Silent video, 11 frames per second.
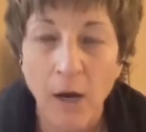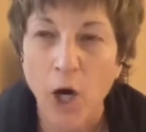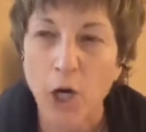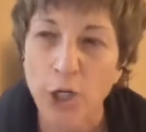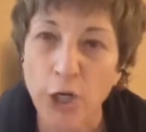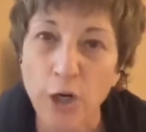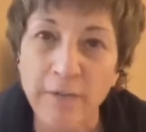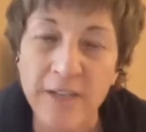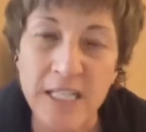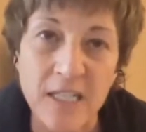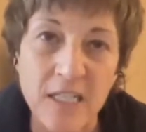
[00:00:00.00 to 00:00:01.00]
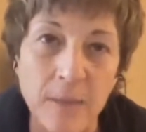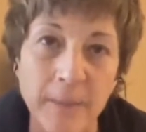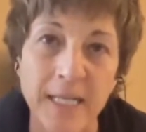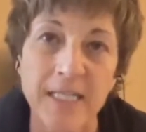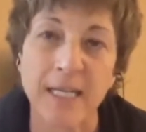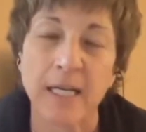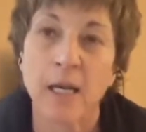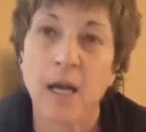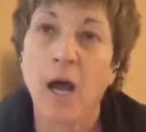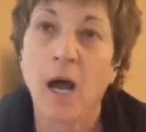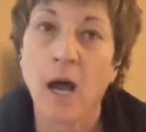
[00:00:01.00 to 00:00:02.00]
Our nervous system isn't
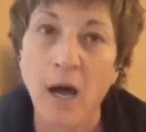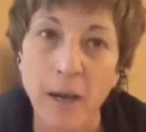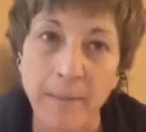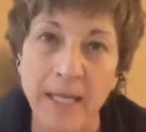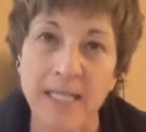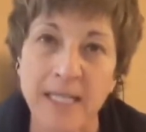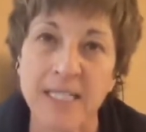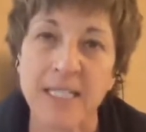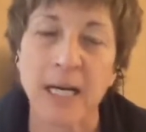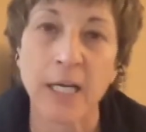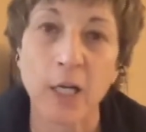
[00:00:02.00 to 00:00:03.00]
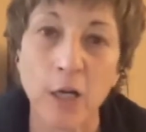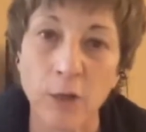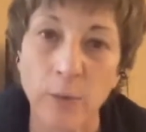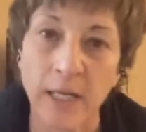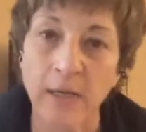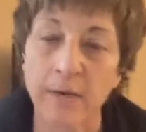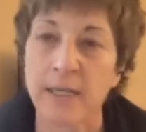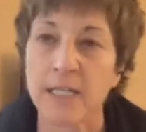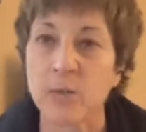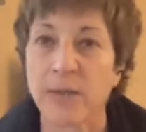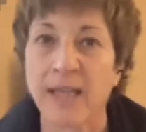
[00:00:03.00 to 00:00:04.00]
humming. It's not in
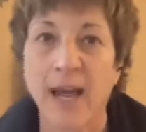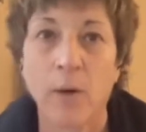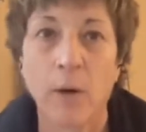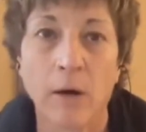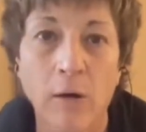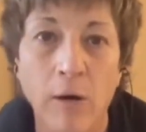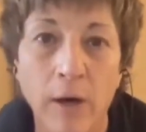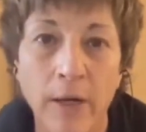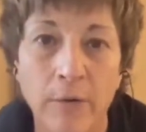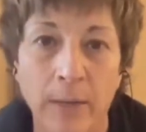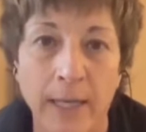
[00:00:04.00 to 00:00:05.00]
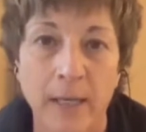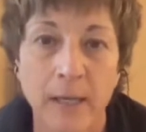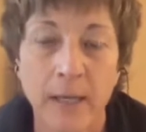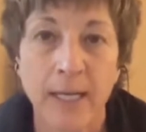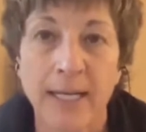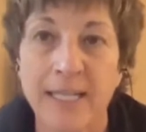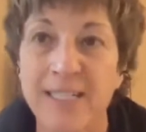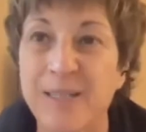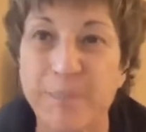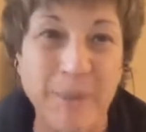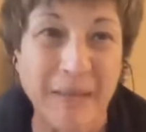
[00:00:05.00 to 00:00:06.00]
coherence with how our heart rate
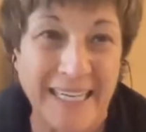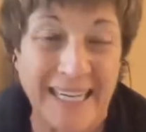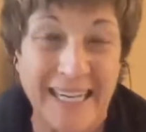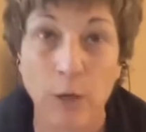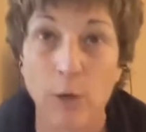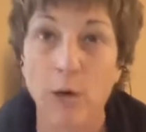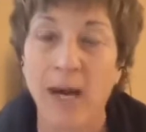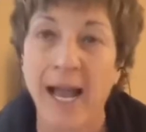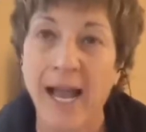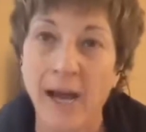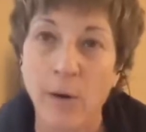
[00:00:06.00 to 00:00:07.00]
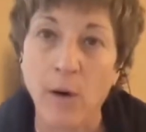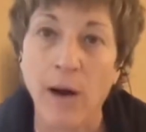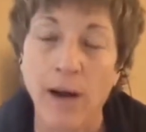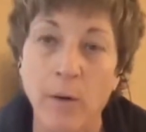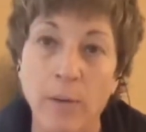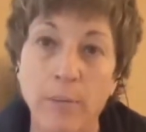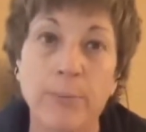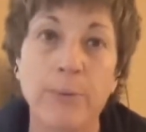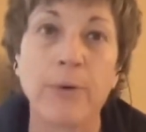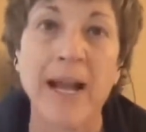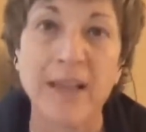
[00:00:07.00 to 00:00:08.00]
is beating or how our
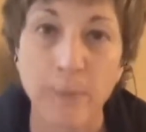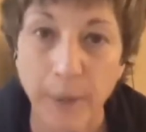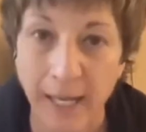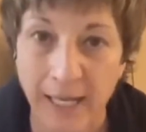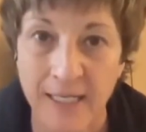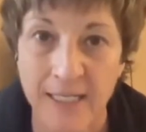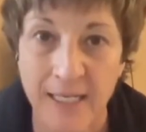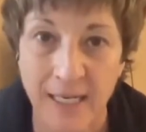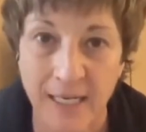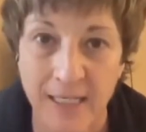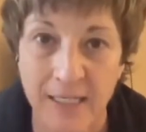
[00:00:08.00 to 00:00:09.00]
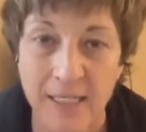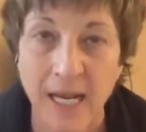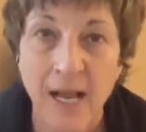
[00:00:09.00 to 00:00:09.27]
breath pace is.